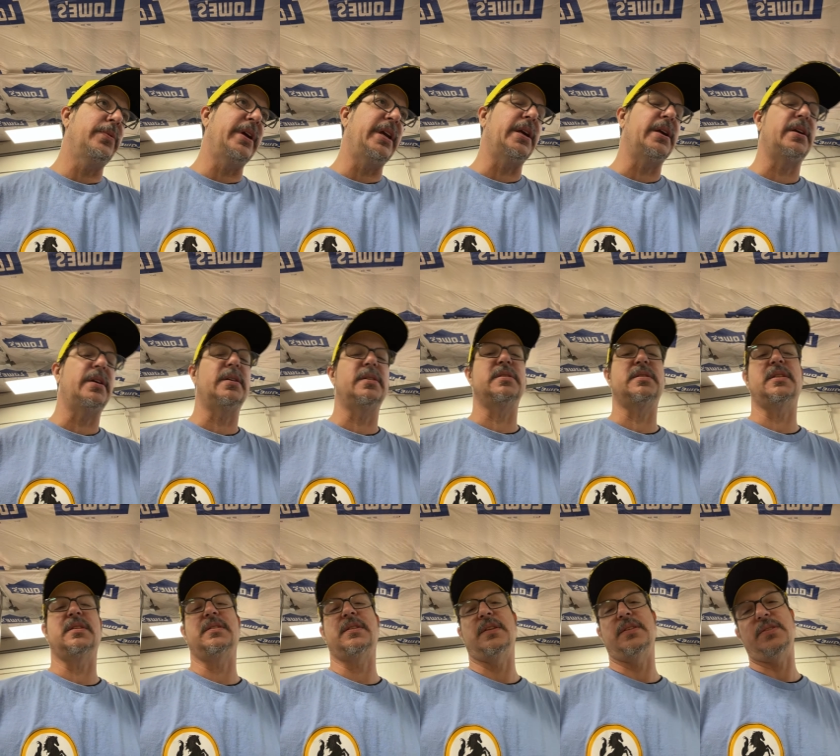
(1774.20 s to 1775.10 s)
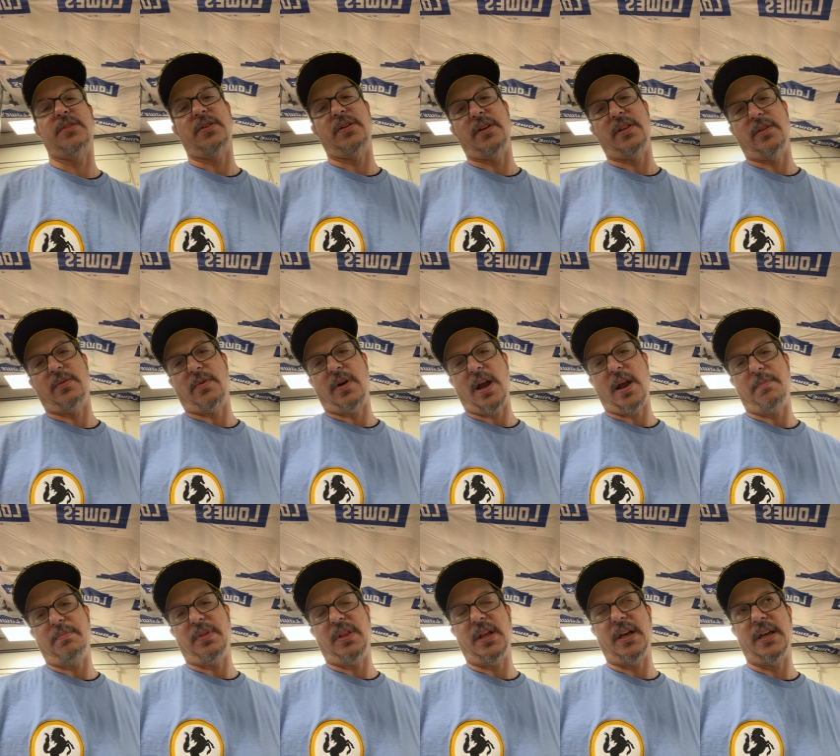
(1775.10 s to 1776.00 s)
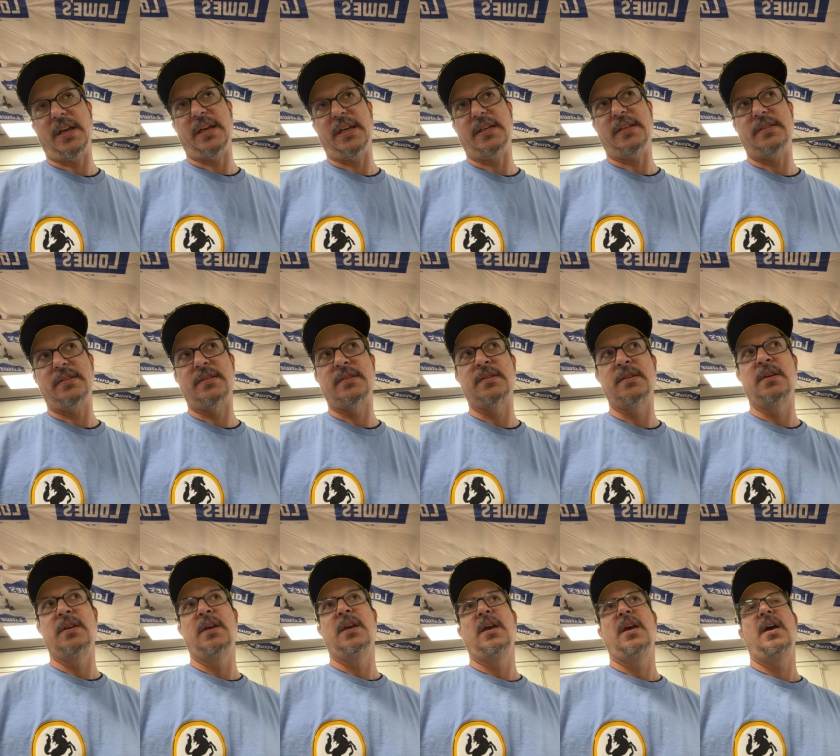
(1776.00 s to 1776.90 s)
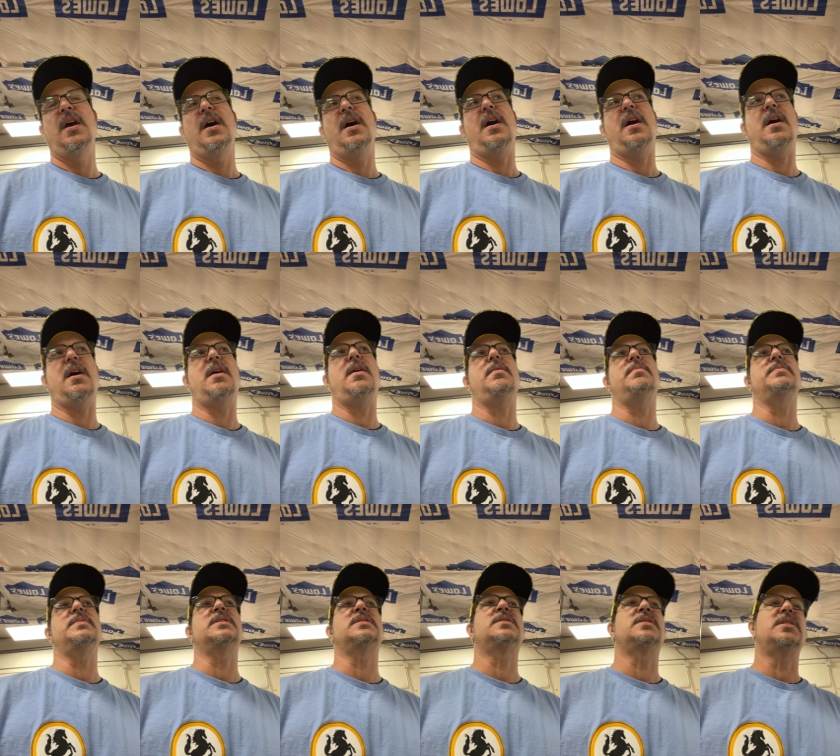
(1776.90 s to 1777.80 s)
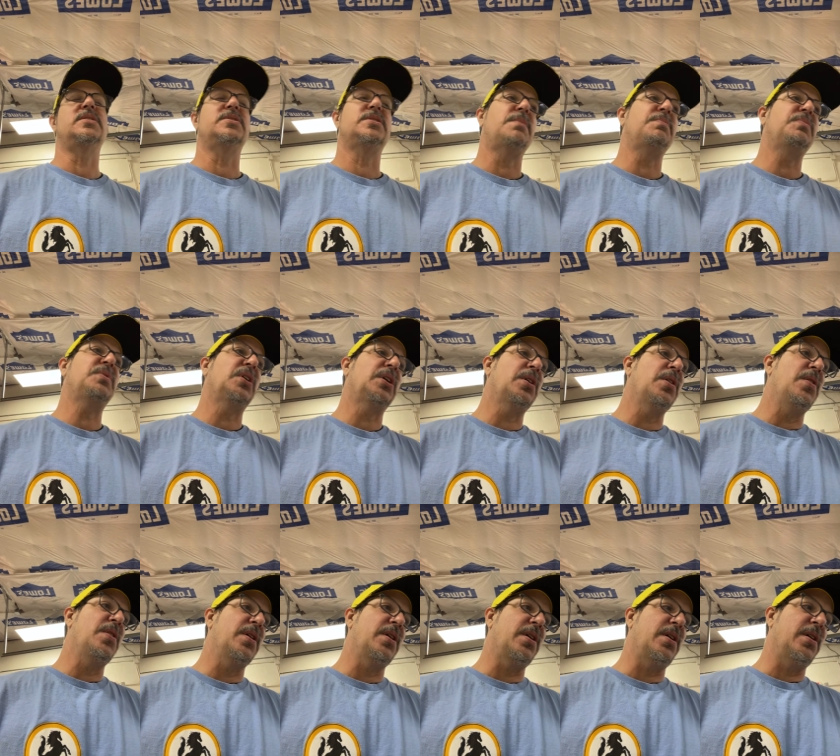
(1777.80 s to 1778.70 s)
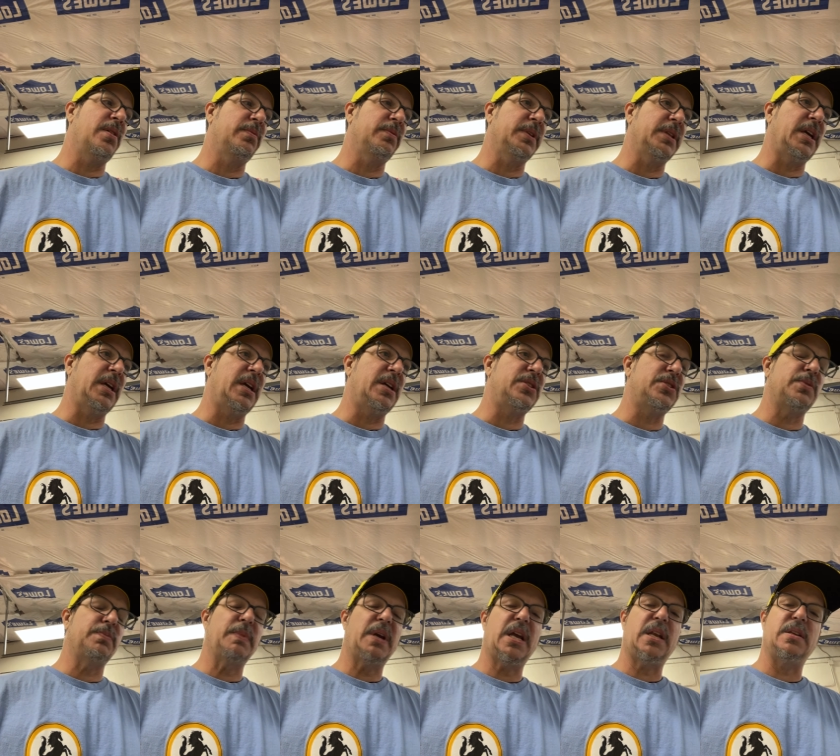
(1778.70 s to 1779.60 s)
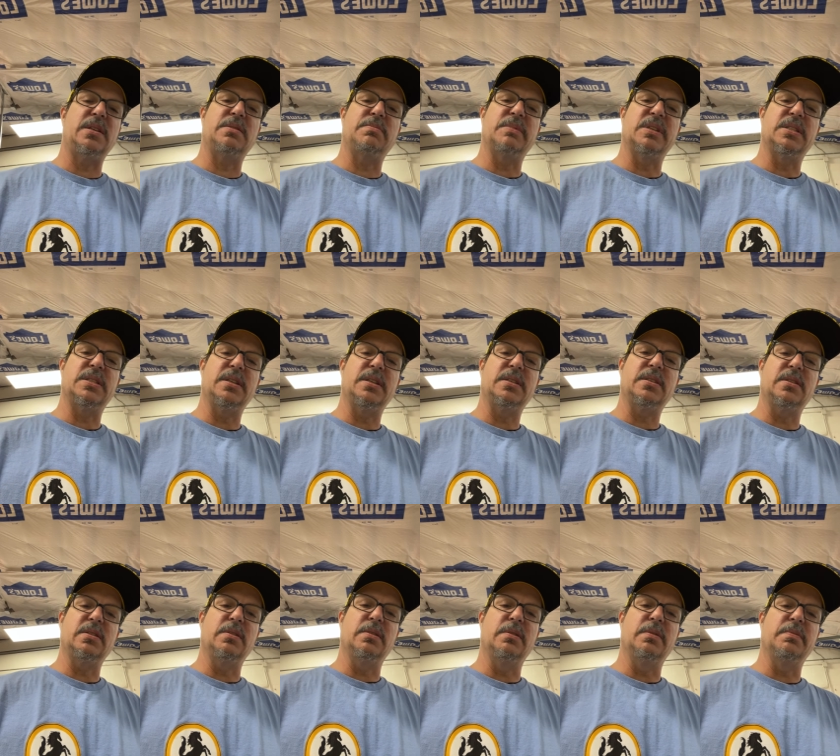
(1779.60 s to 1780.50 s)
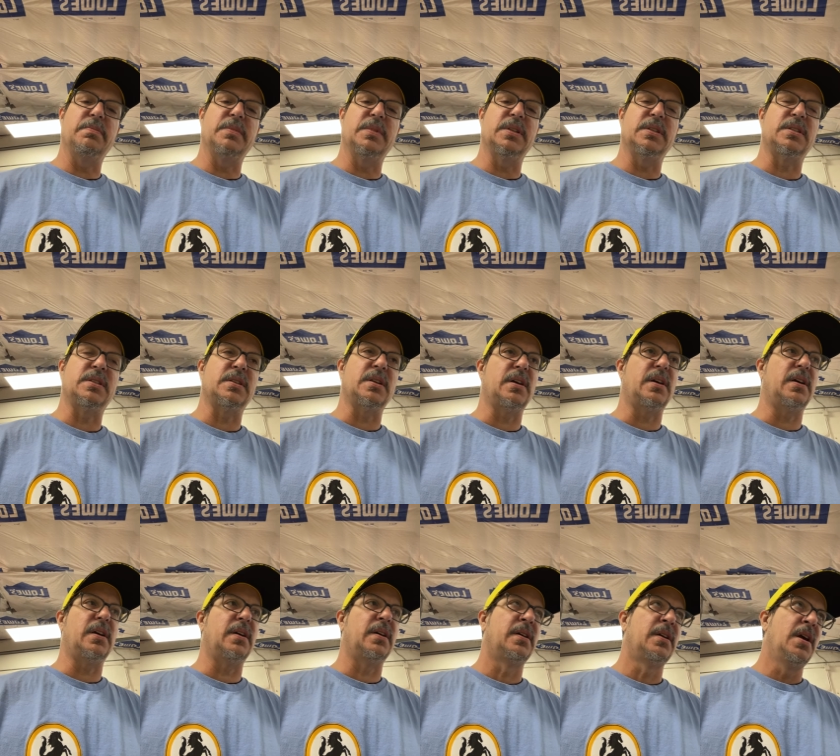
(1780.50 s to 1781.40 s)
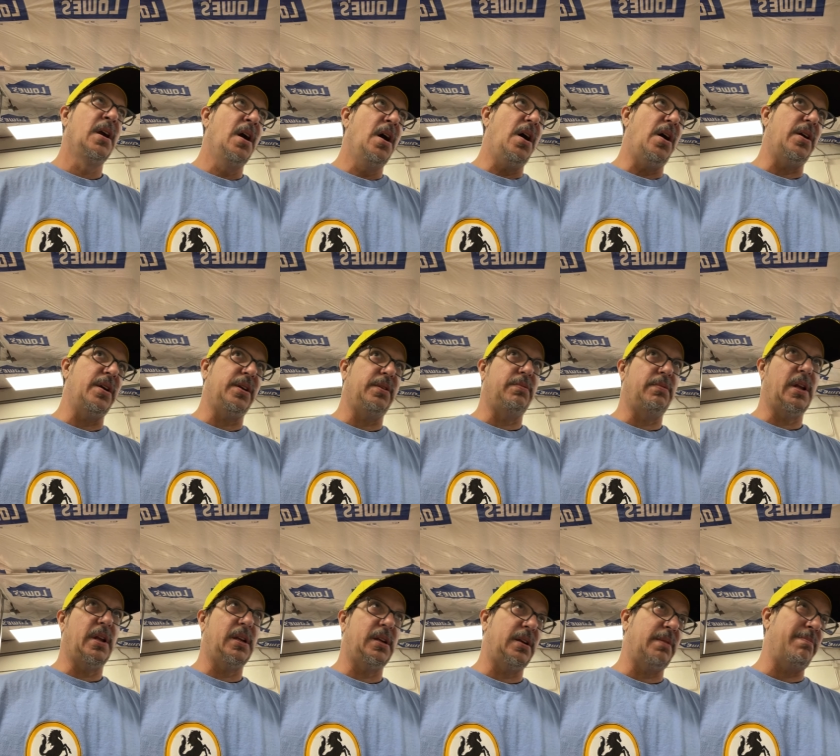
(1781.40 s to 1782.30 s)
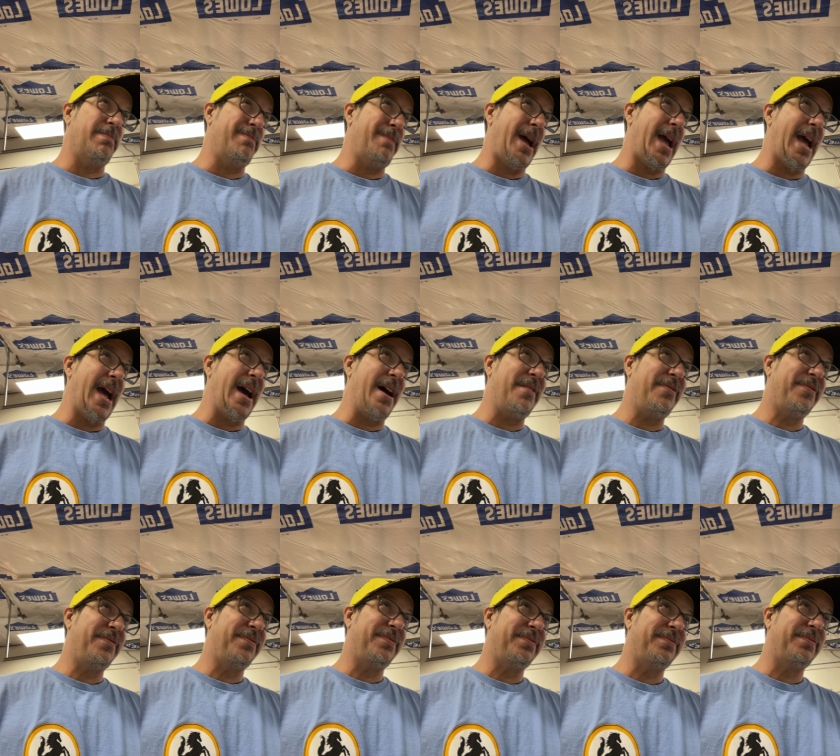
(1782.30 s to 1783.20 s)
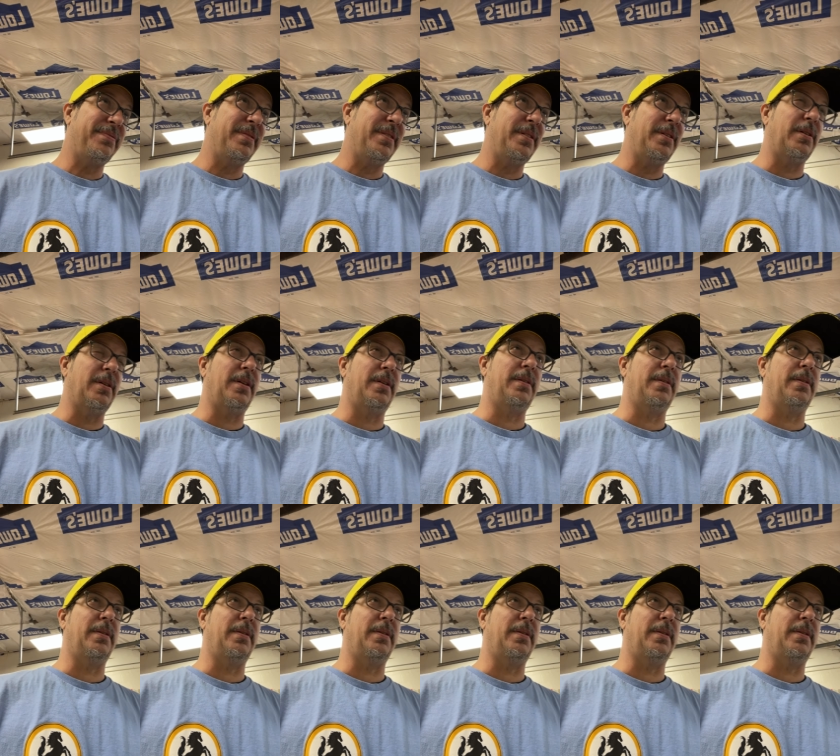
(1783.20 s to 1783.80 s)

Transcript: weird. Is the sensor in the right place? Is there something going on with the engine management system? Are you running a MAF or